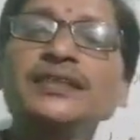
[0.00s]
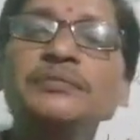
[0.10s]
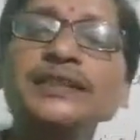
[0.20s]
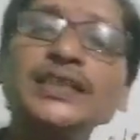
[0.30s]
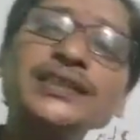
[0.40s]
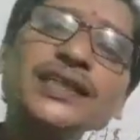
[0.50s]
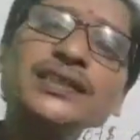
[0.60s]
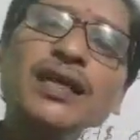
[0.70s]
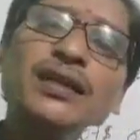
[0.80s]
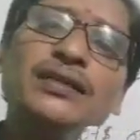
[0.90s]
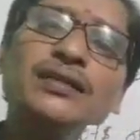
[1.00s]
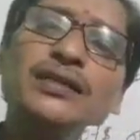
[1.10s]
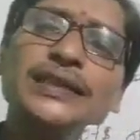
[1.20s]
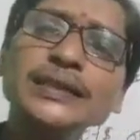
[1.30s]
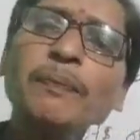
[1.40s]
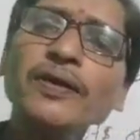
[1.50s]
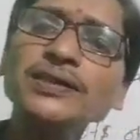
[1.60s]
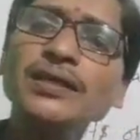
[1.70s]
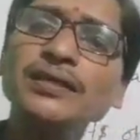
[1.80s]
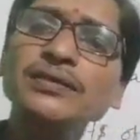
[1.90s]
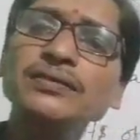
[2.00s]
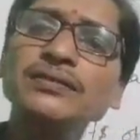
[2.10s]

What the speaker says: Mr. Sasson is a person.